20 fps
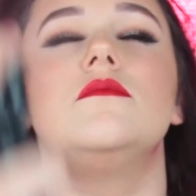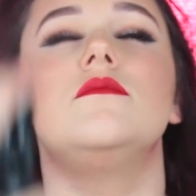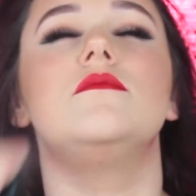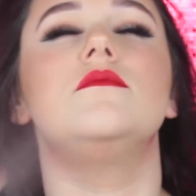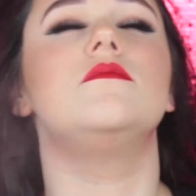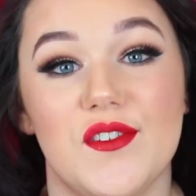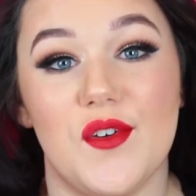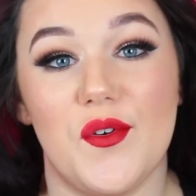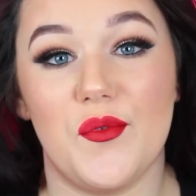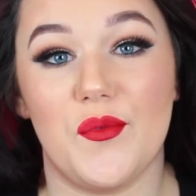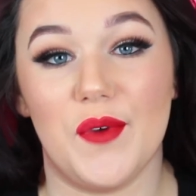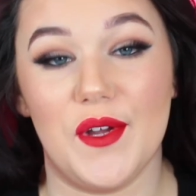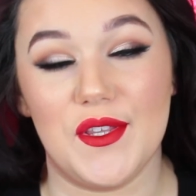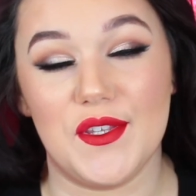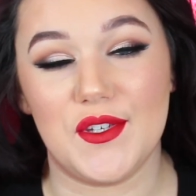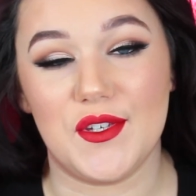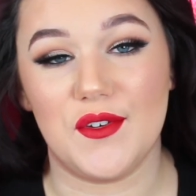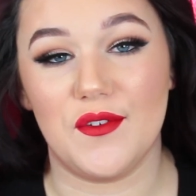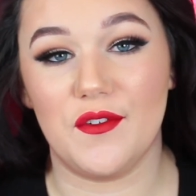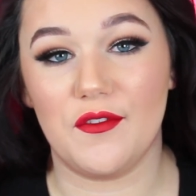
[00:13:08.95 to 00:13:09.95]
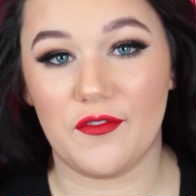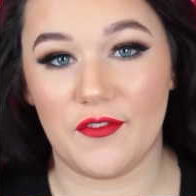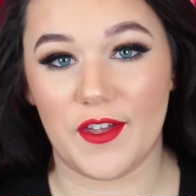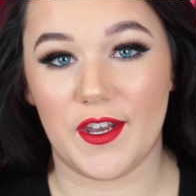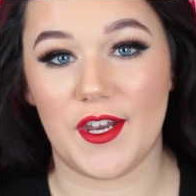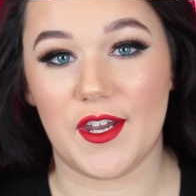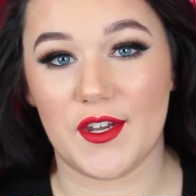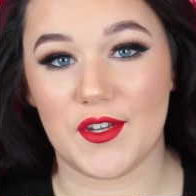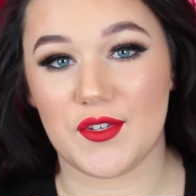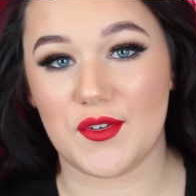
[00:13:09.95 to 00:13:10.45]
So once you
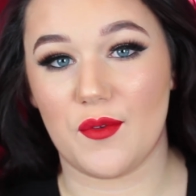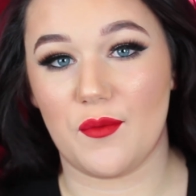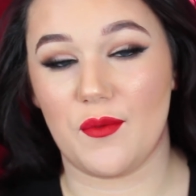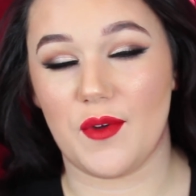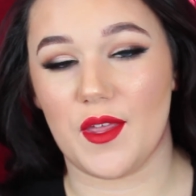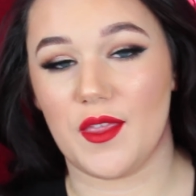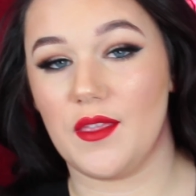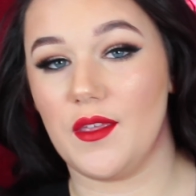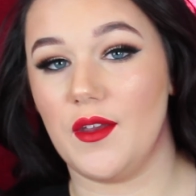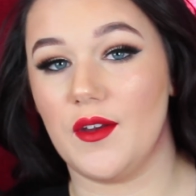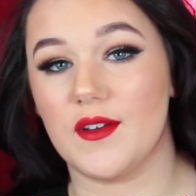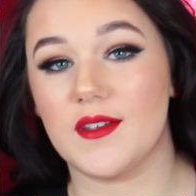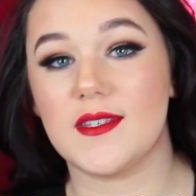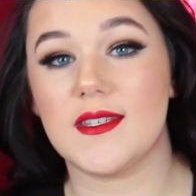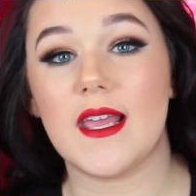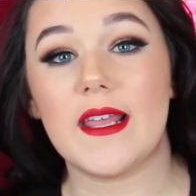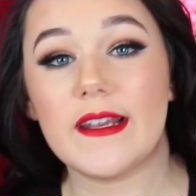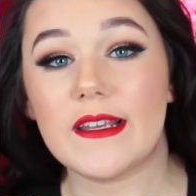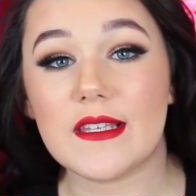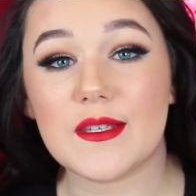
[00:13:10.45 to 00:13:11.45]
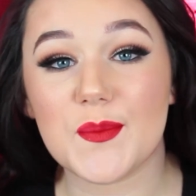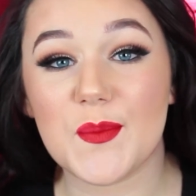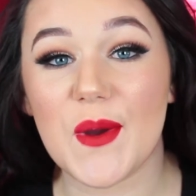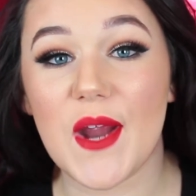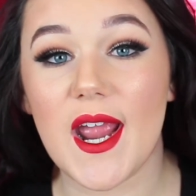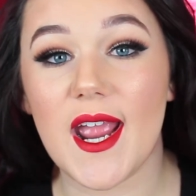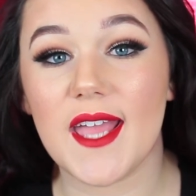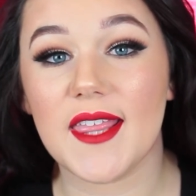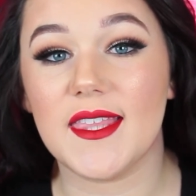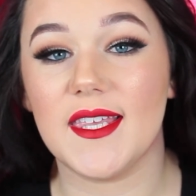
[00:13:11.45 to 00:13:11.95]
finish with your setting
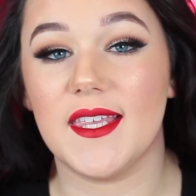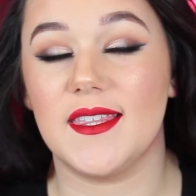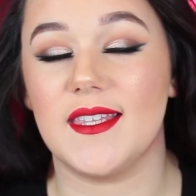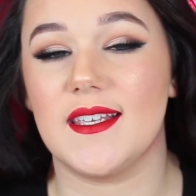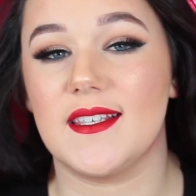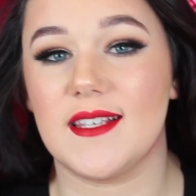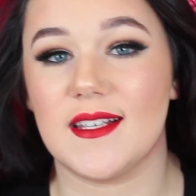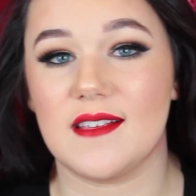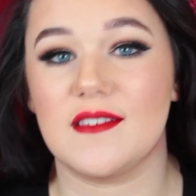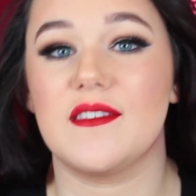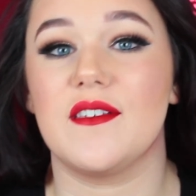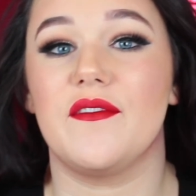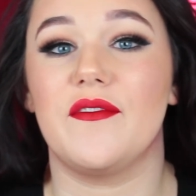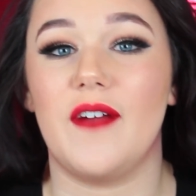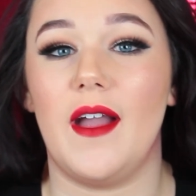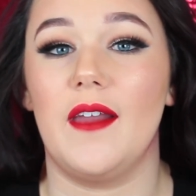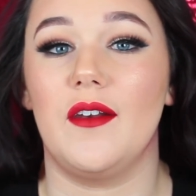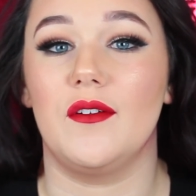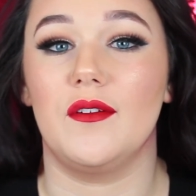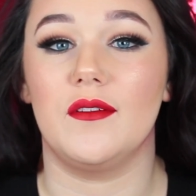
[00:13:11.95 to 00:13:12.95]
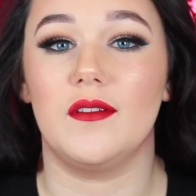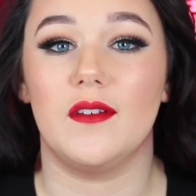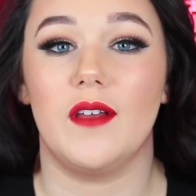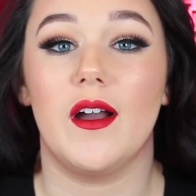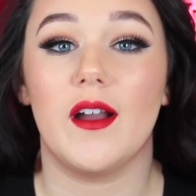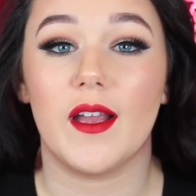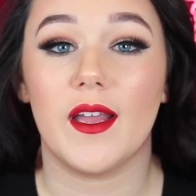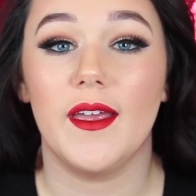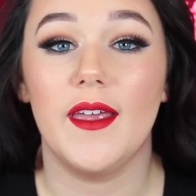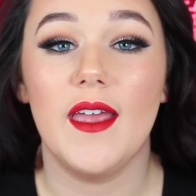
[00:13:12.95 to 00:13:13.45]
spray, then this is the final
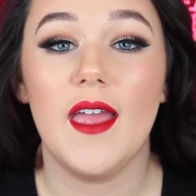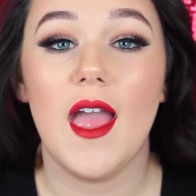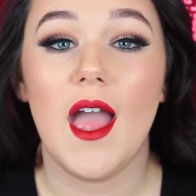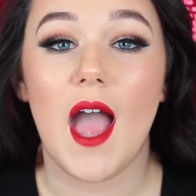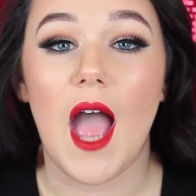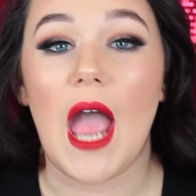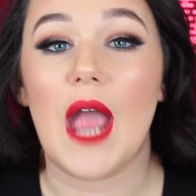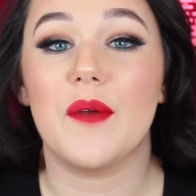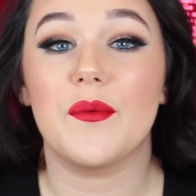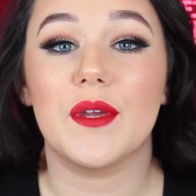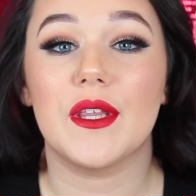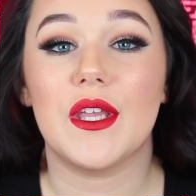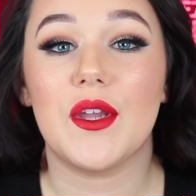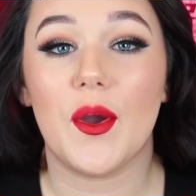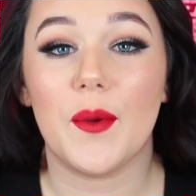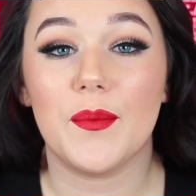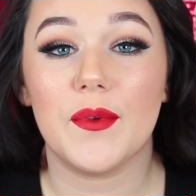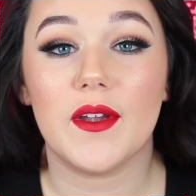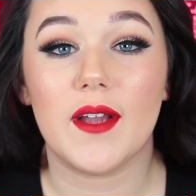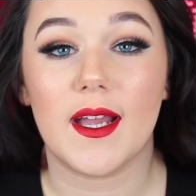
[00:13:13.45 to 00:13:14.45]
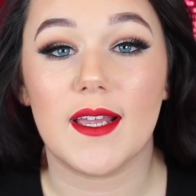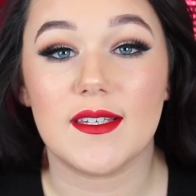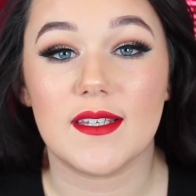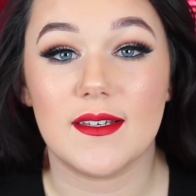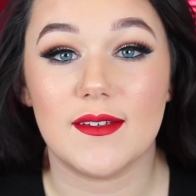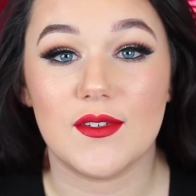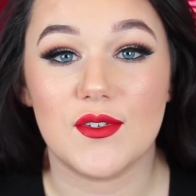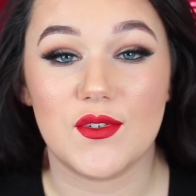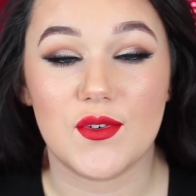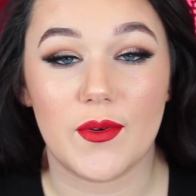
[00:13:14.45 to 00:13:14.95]
look. I really hope you guys
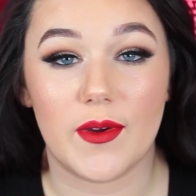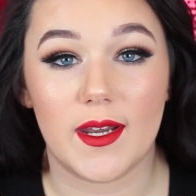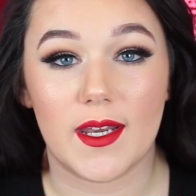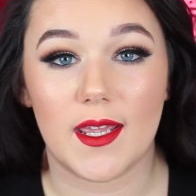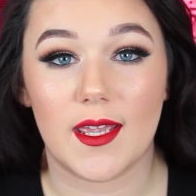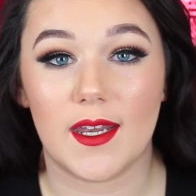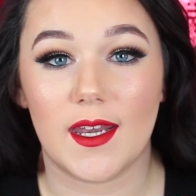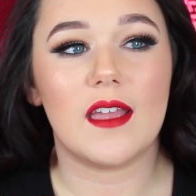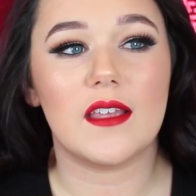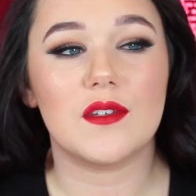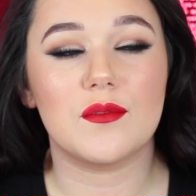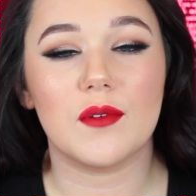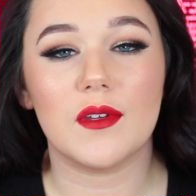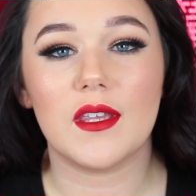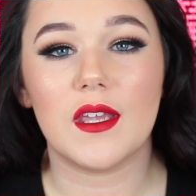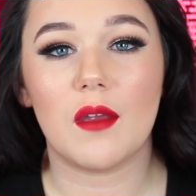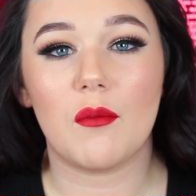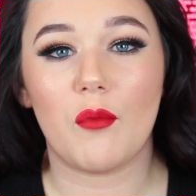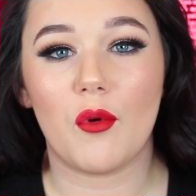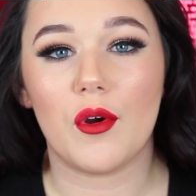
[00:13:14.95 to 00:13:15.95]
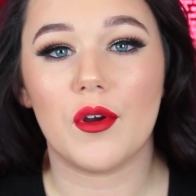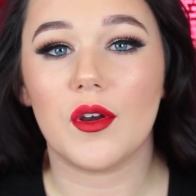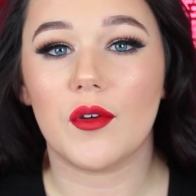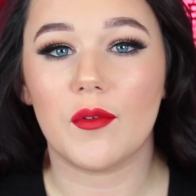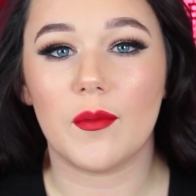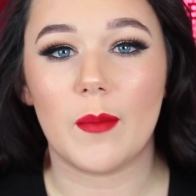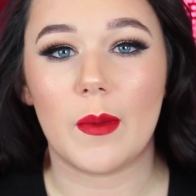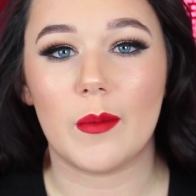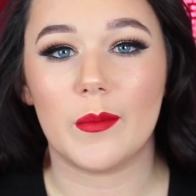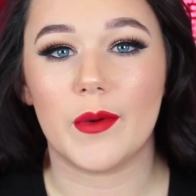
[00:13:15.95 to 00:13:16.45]
enjoyed it. It's really important to
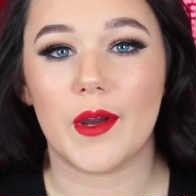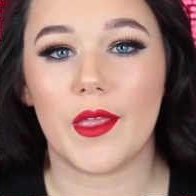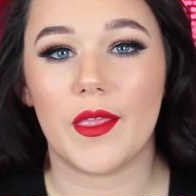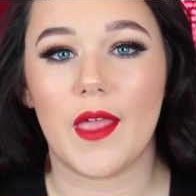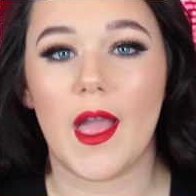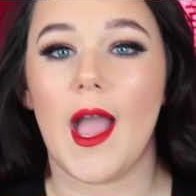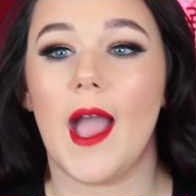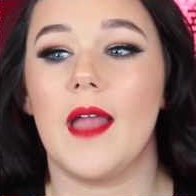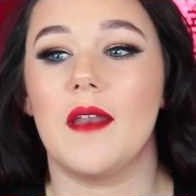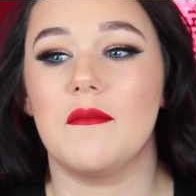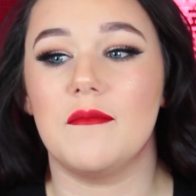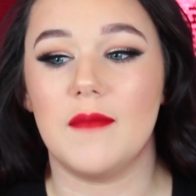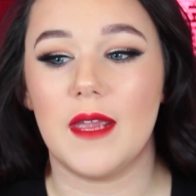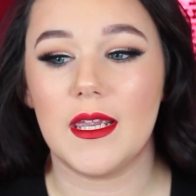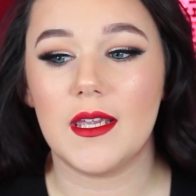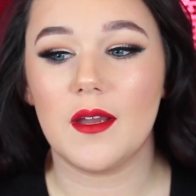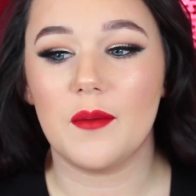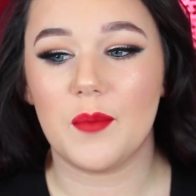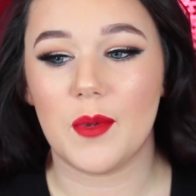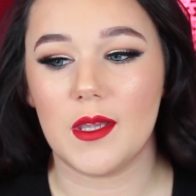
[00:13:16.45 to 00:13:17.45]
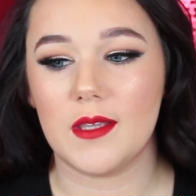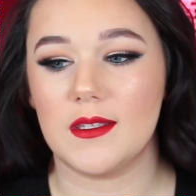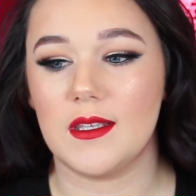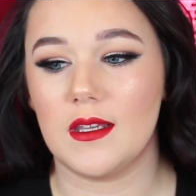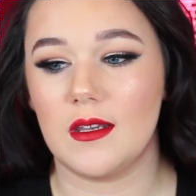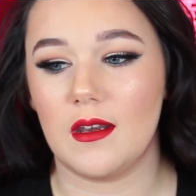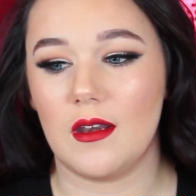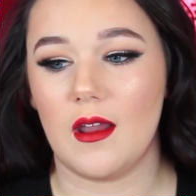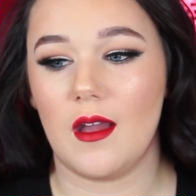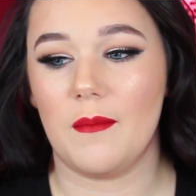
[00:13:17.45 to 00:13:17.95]
remember that makeup
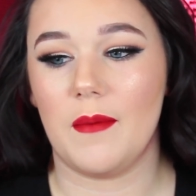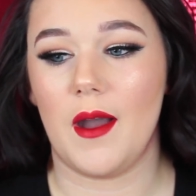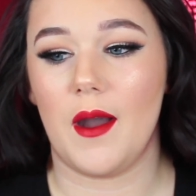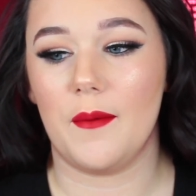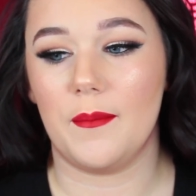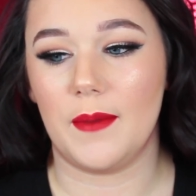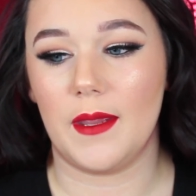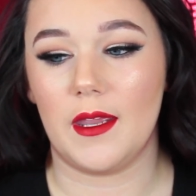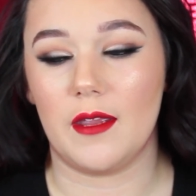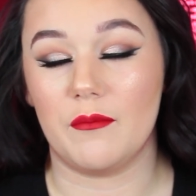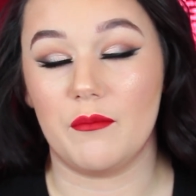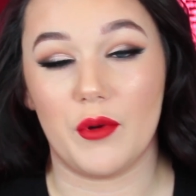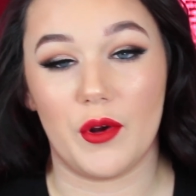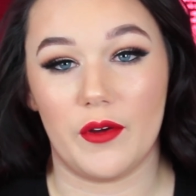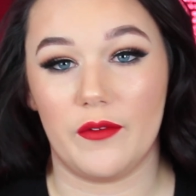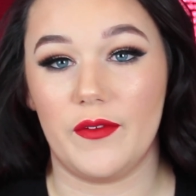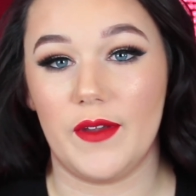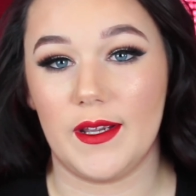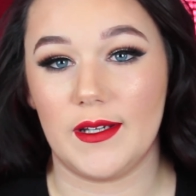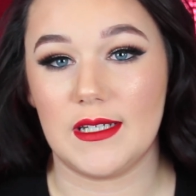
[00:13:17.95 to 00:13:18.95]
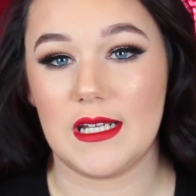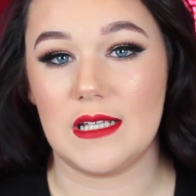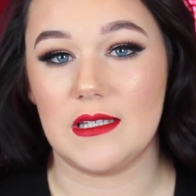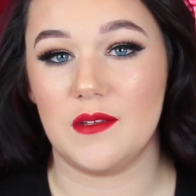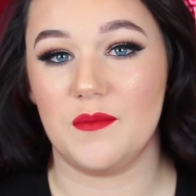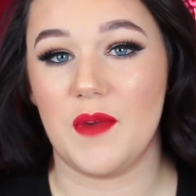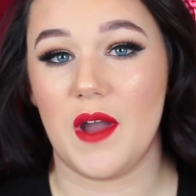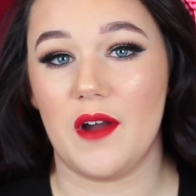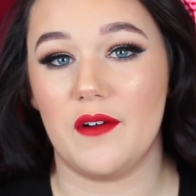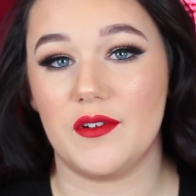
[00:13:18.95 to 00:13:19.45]
isn't about being perfect. It's
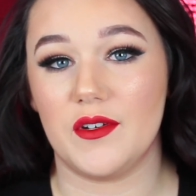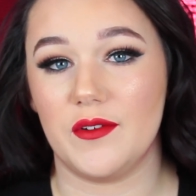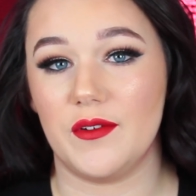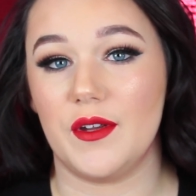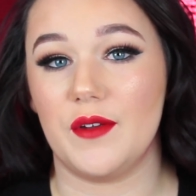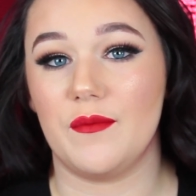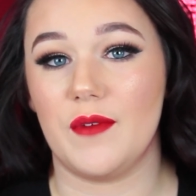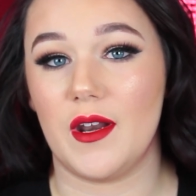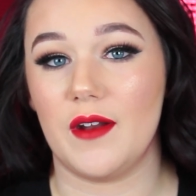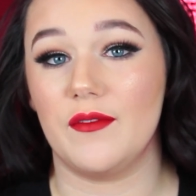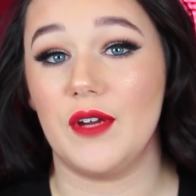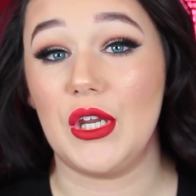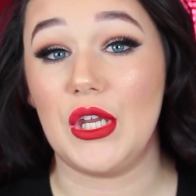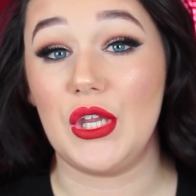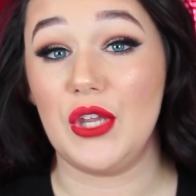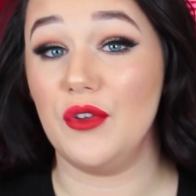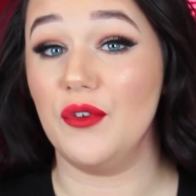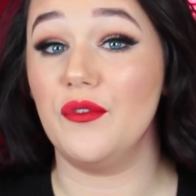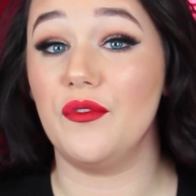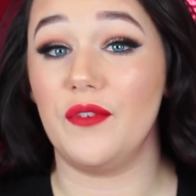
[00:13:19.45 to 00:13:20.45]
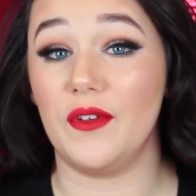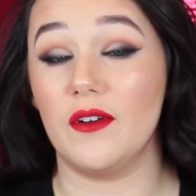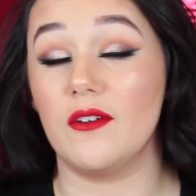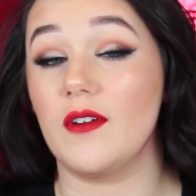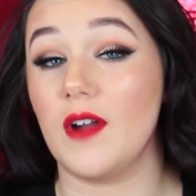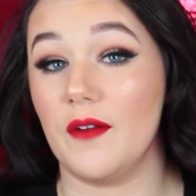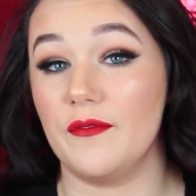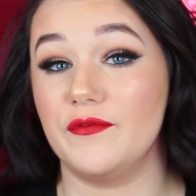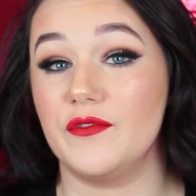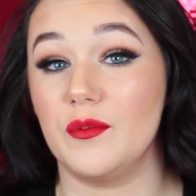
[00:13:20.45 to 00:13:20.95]
about doing whatever you feel
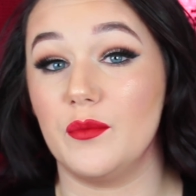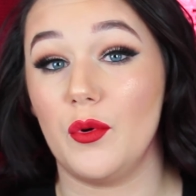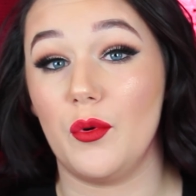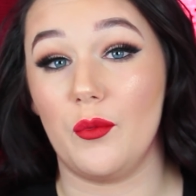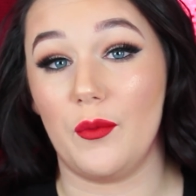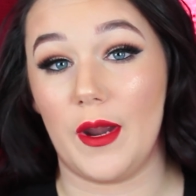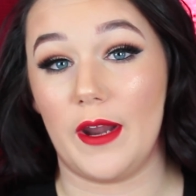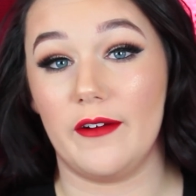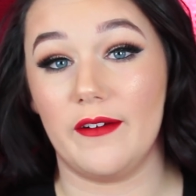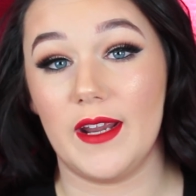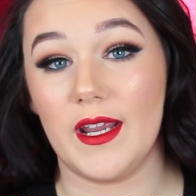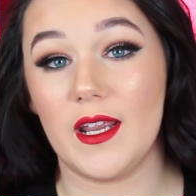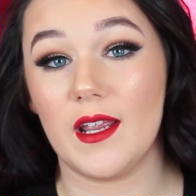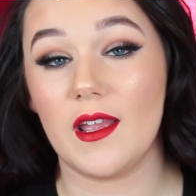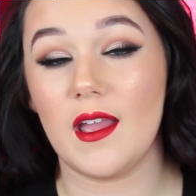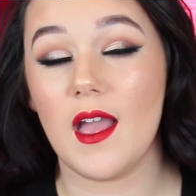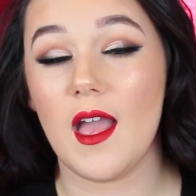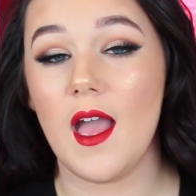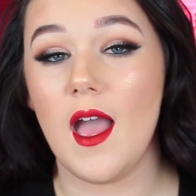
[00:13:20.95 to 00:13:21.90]
comfortable wearing.